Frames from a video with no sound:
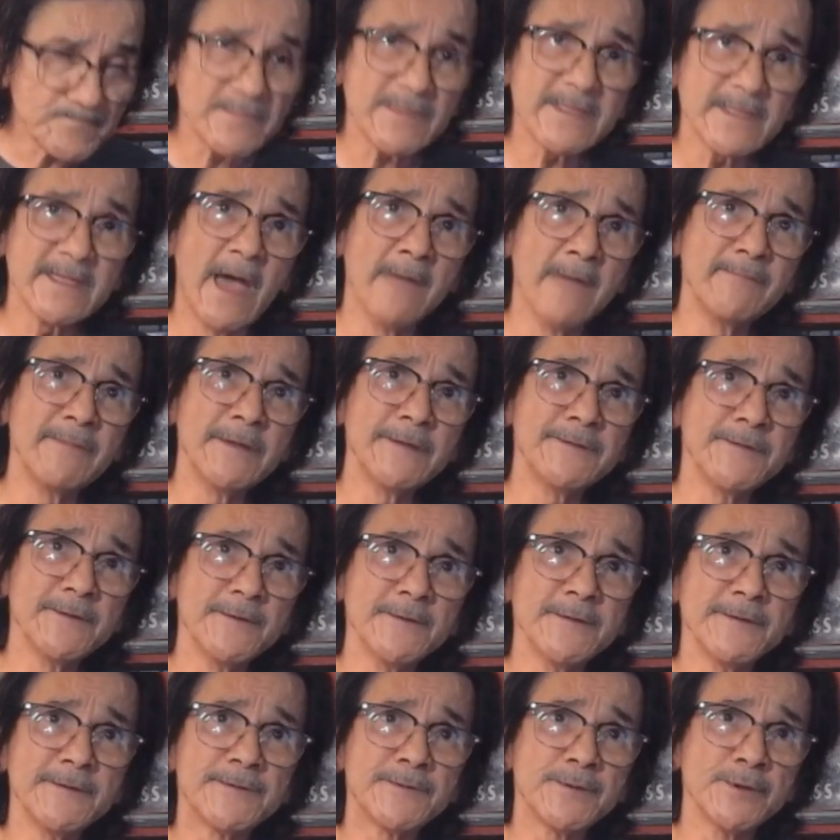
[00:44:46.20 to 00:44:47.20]
I've been
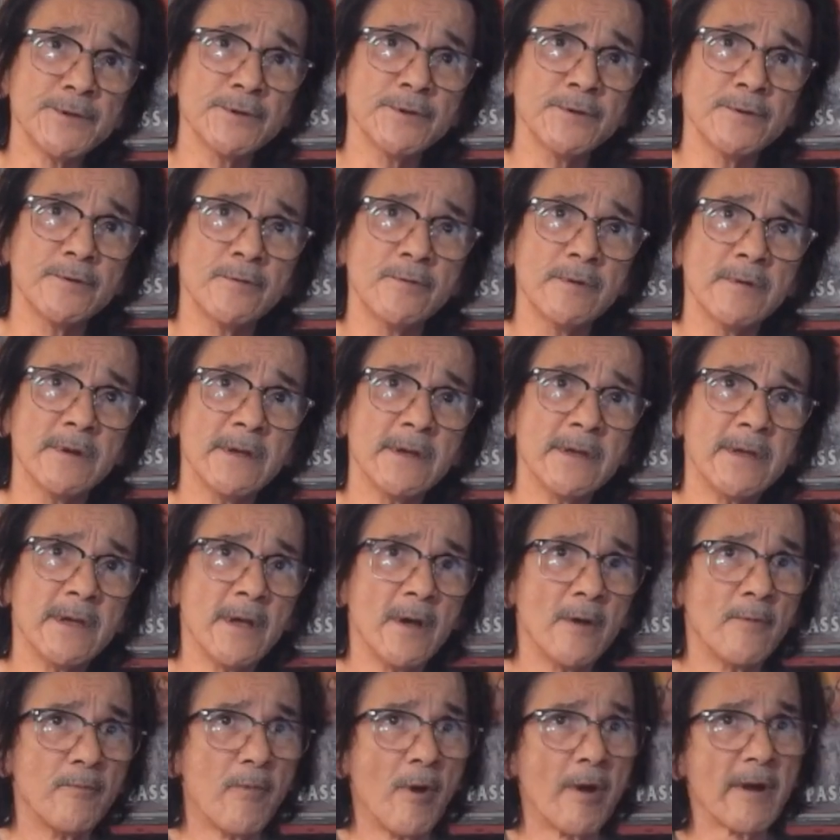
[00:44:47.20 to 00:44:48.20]
doing 2
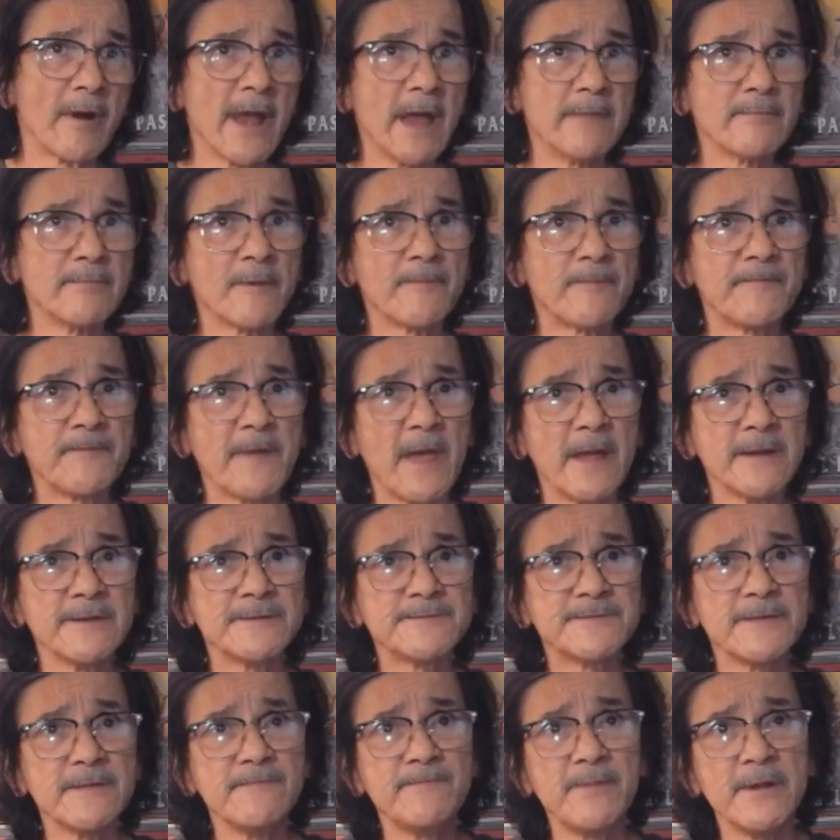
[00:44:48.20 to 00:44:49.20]
Warhammer
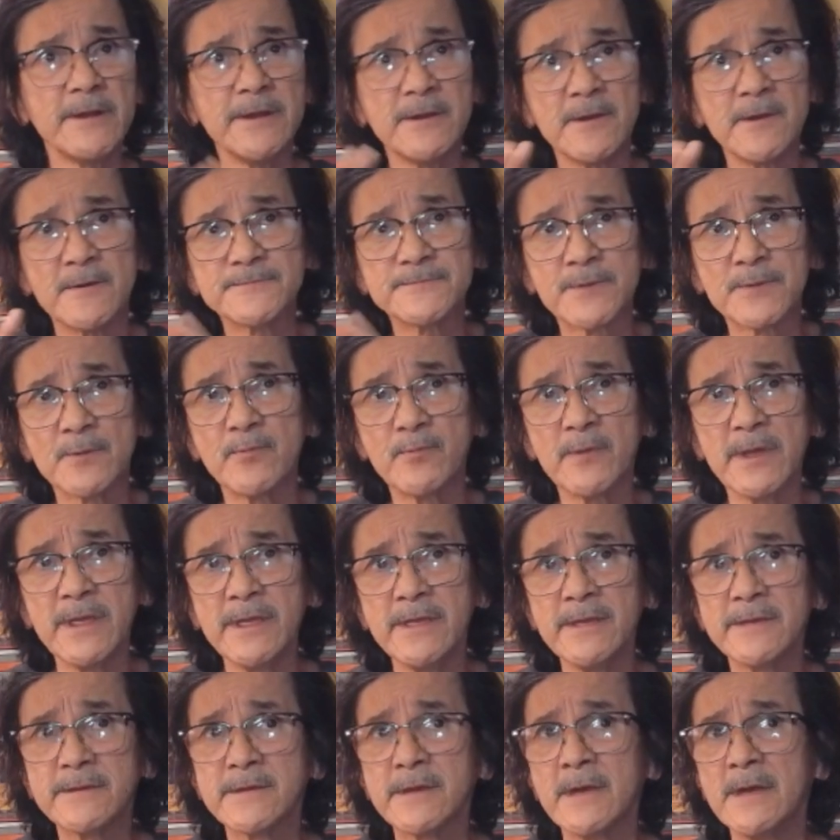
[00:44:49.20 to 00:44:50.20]
Fantasy videos a
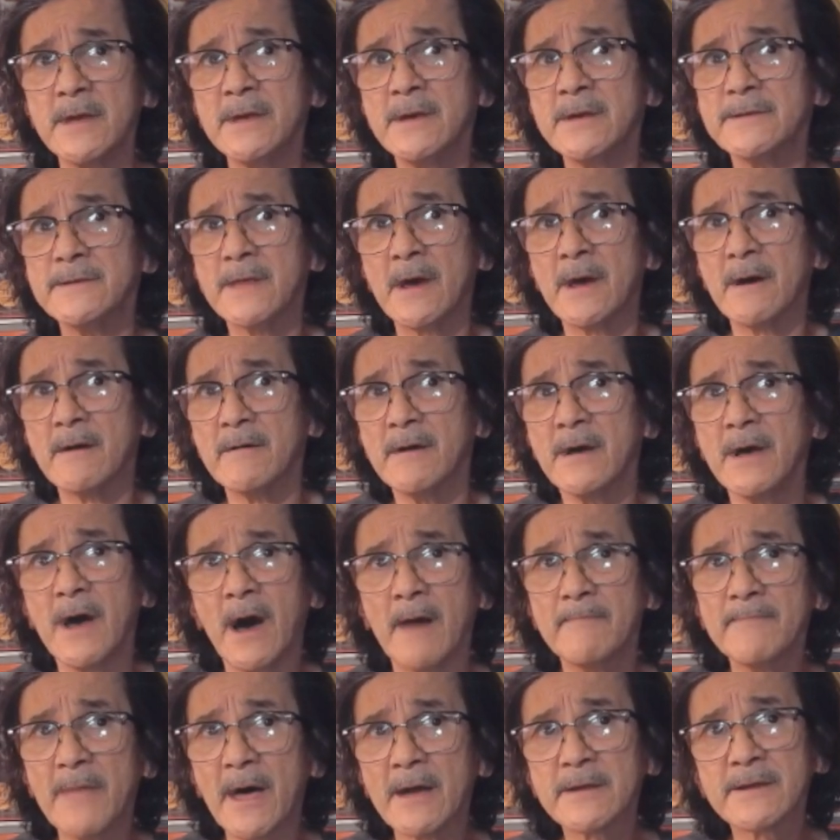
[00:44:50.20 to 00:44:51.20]
week. Now,
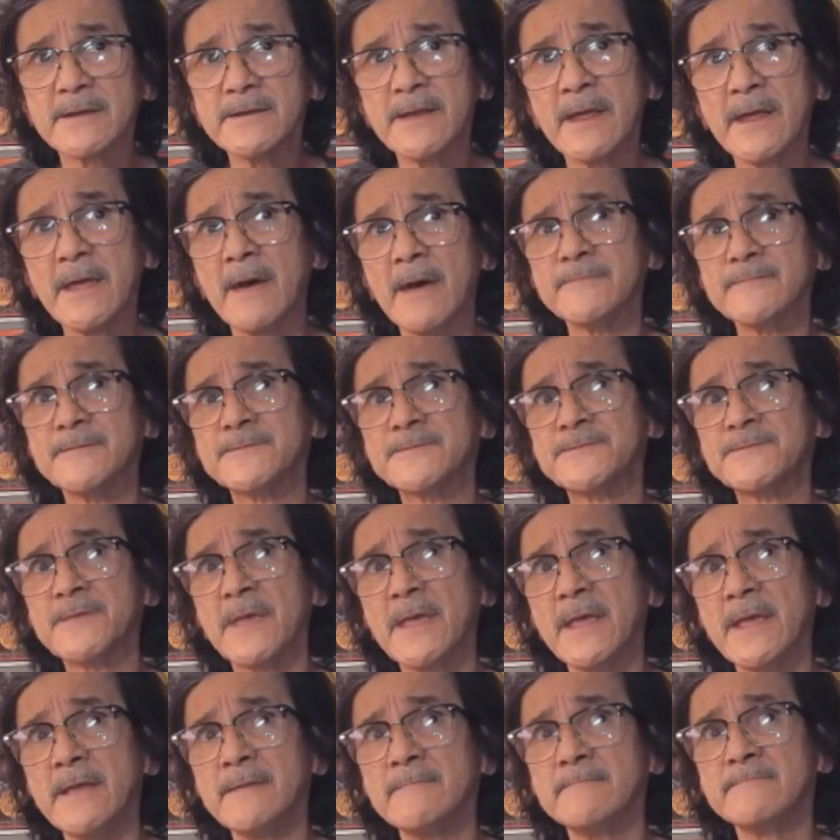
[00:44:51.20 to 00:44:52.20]
I'm not going to have the
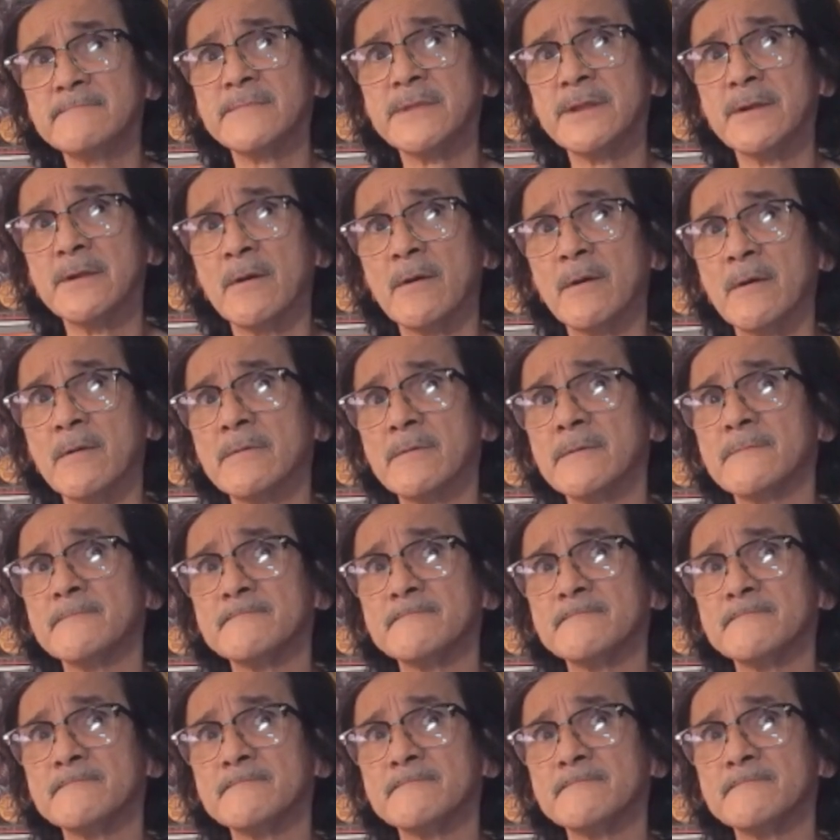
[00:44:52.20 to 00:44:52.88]
same, you know,